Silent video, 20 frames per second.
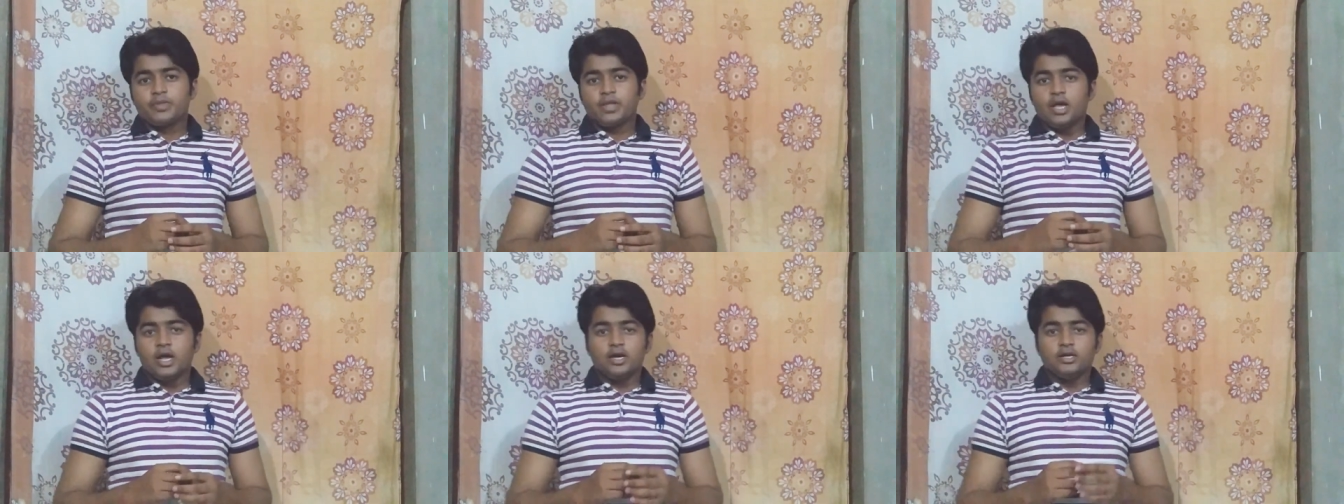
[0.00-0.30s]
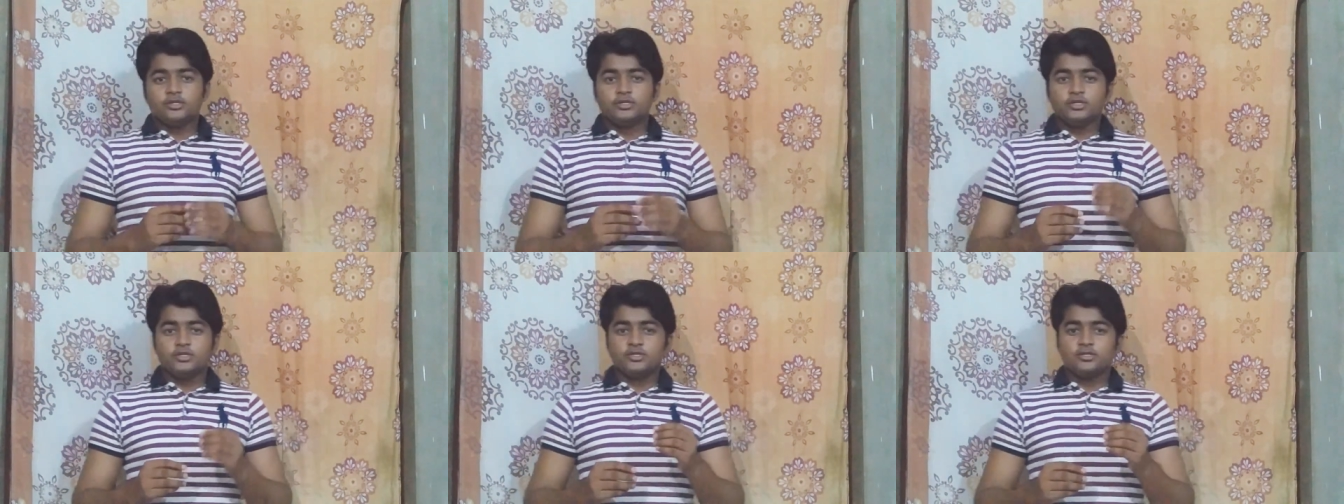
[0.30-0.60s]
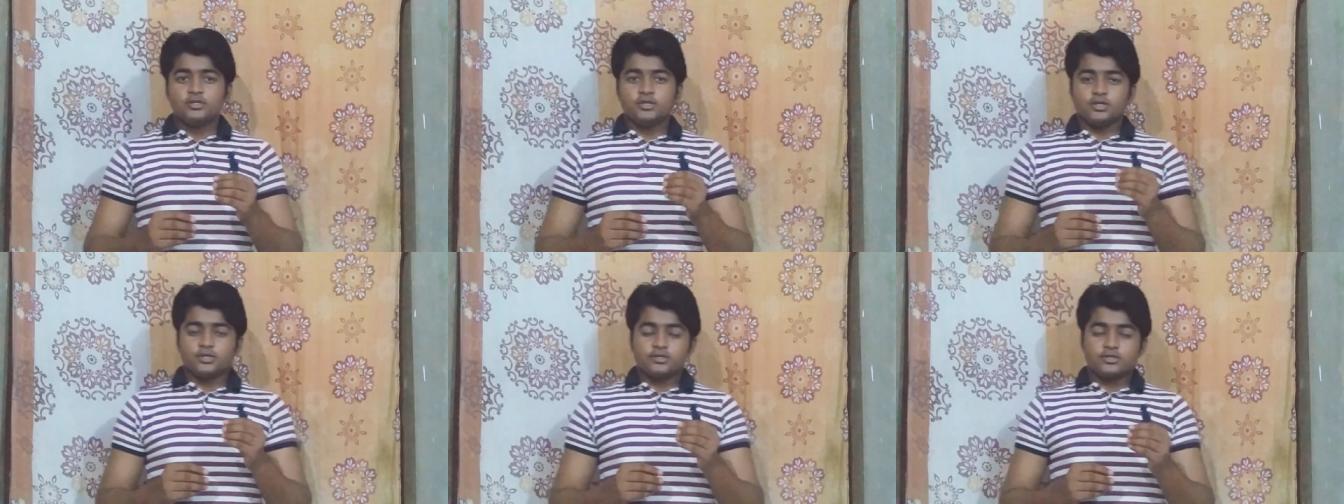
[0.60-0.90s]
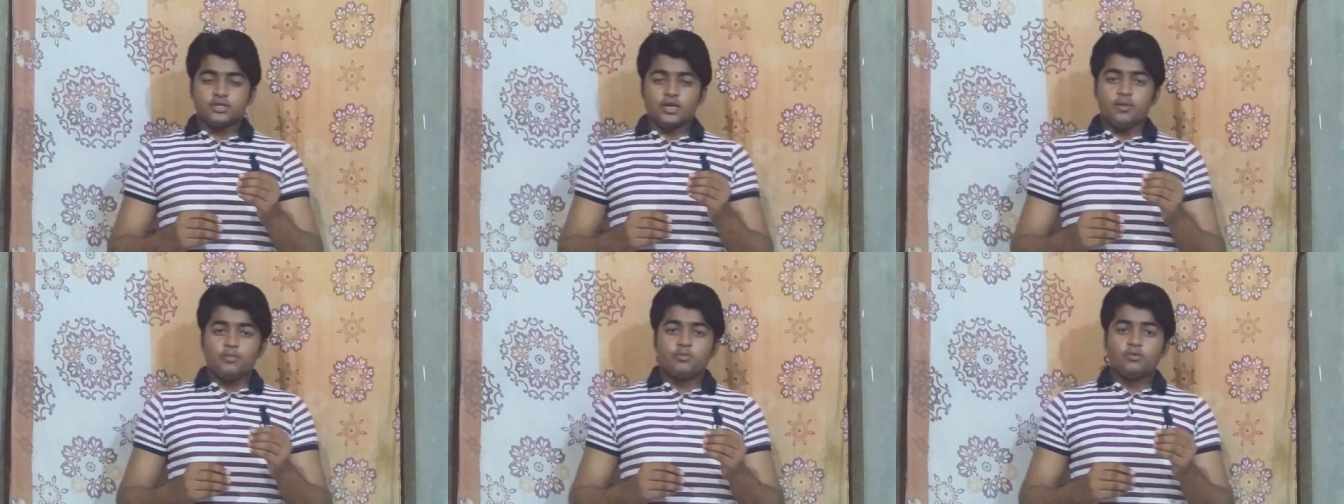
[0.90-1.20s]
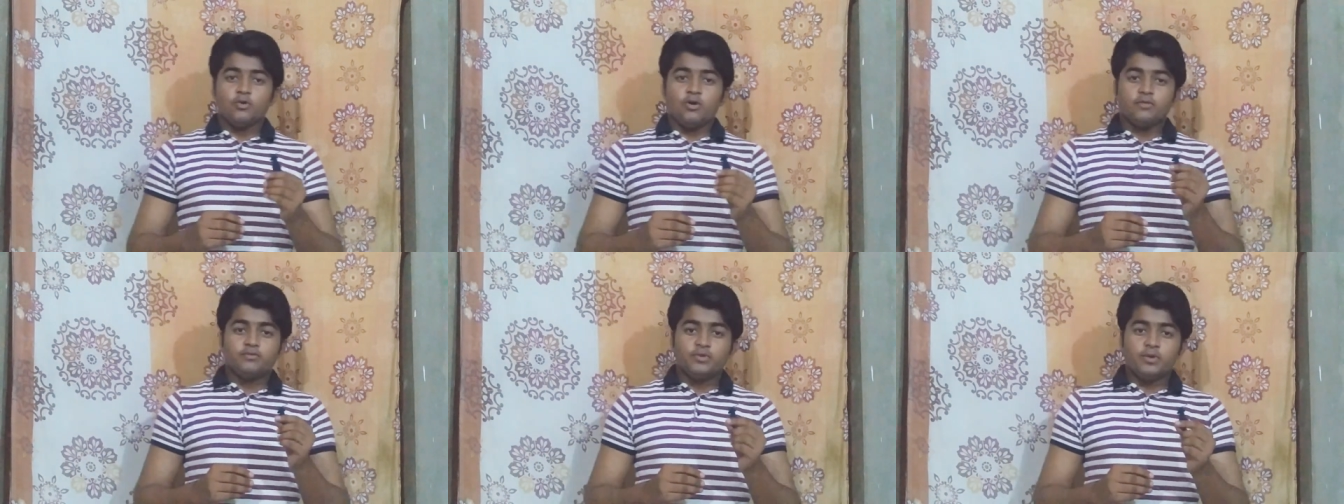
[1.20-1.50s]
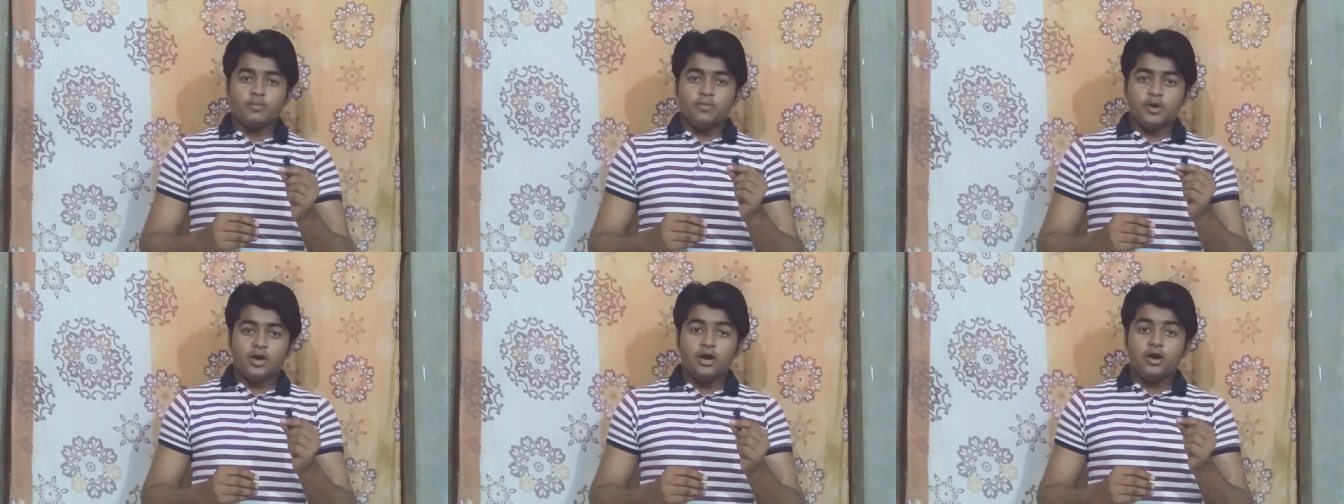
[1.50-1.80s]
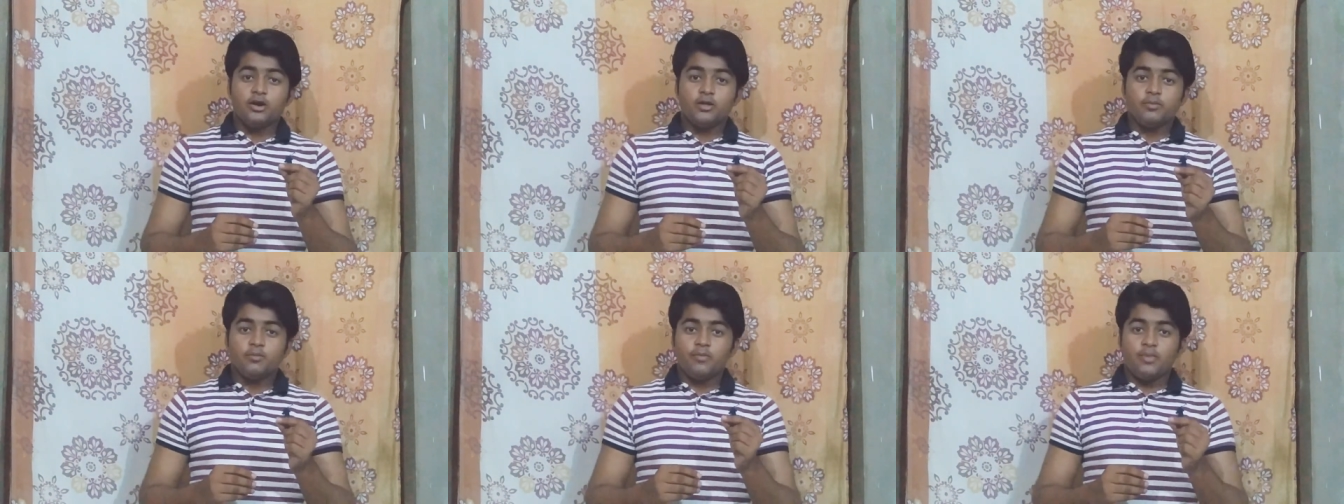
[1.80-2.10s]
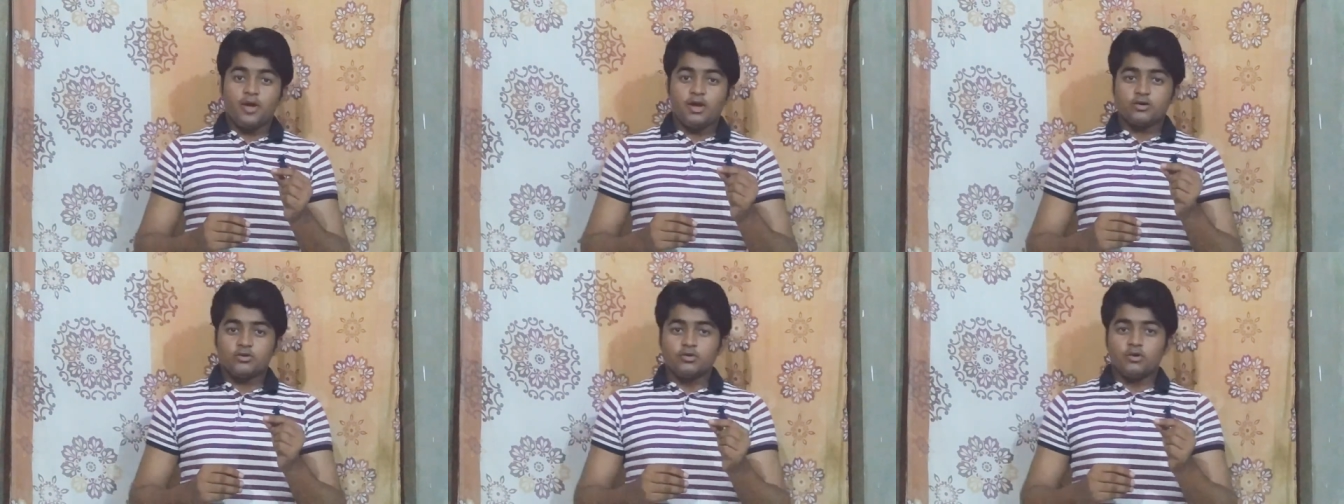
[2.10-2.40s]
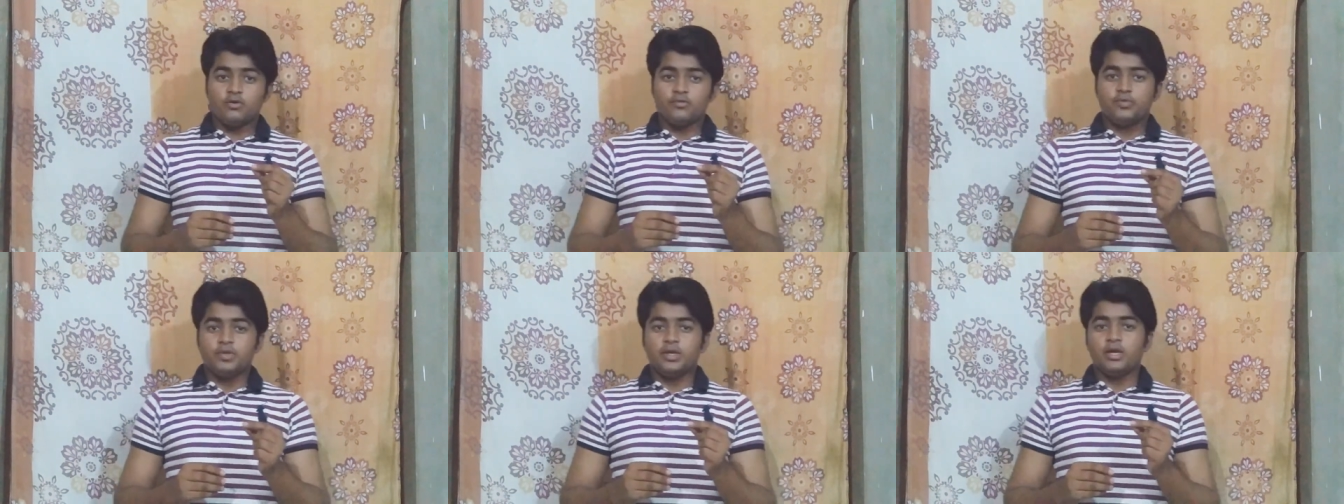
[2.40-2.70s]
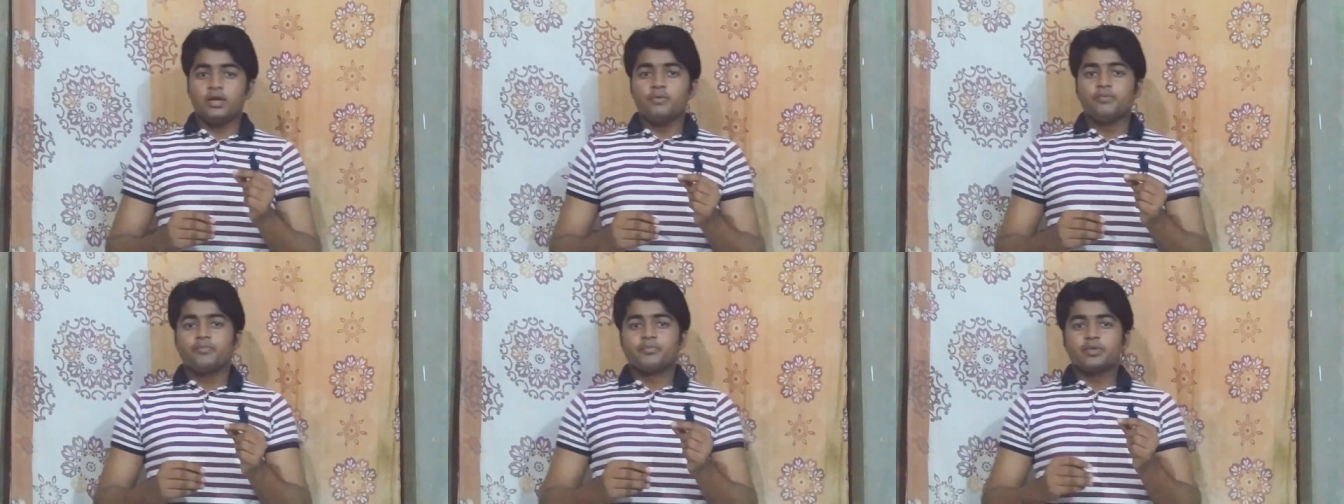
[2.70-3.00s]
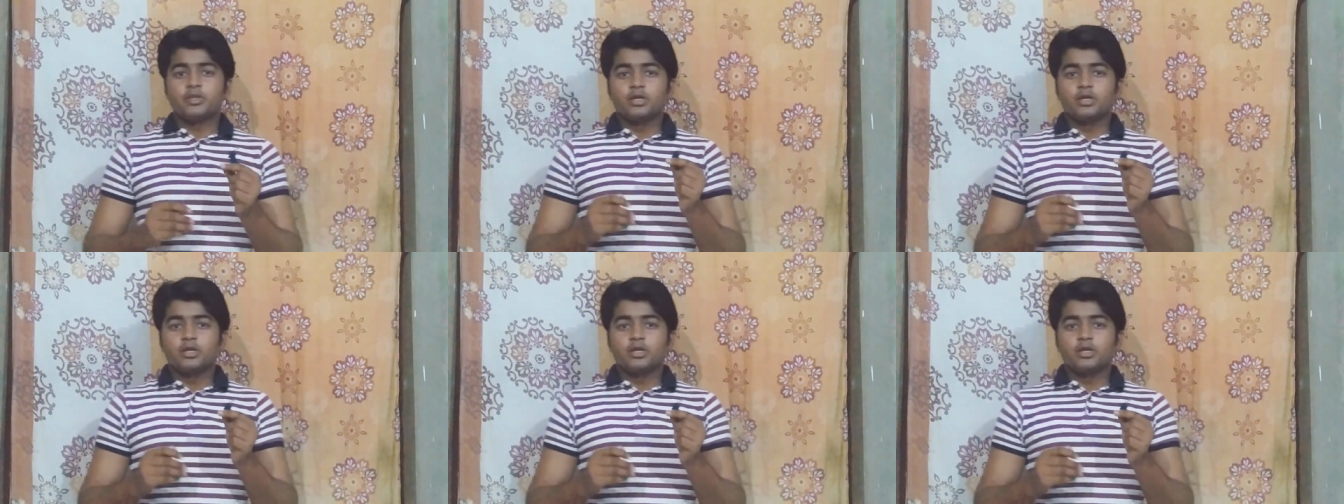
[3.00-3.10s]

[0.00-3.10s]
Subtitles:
and this example of the bad impact of the